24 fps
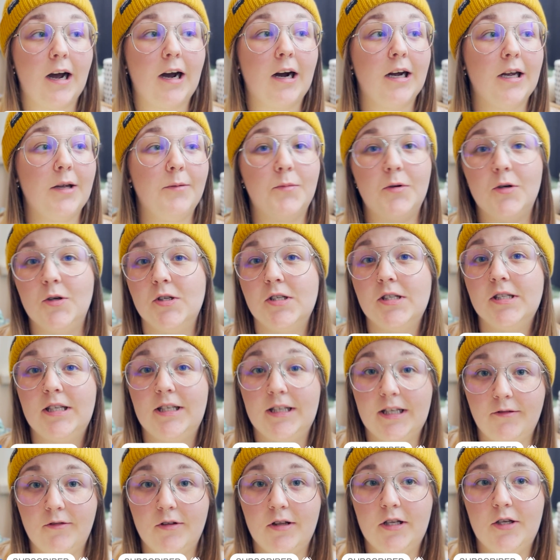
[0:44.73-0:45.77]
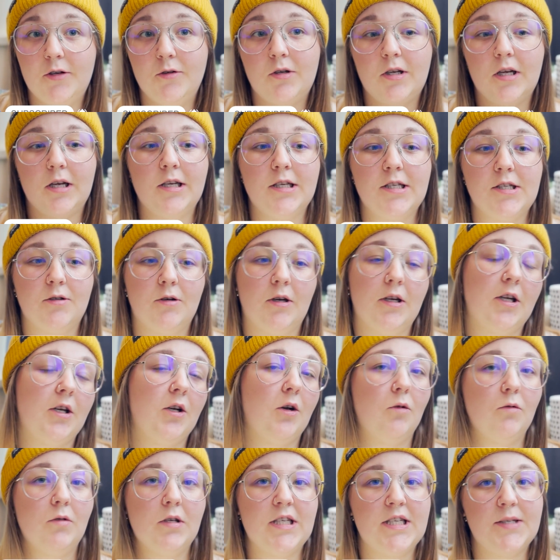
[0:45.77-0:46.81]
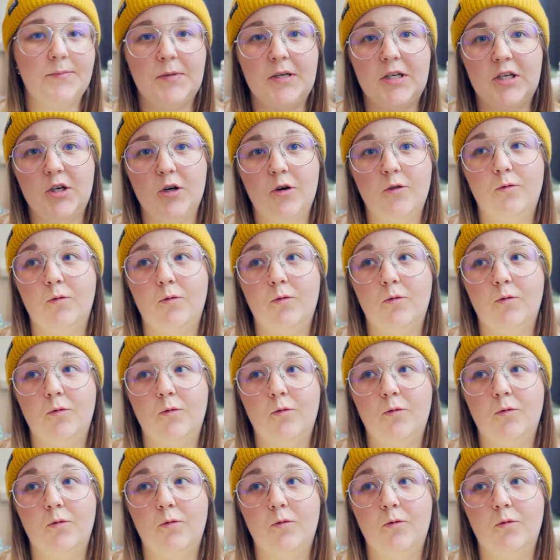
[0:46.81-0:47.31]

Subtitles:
I personally live in the UK, so I can only speak of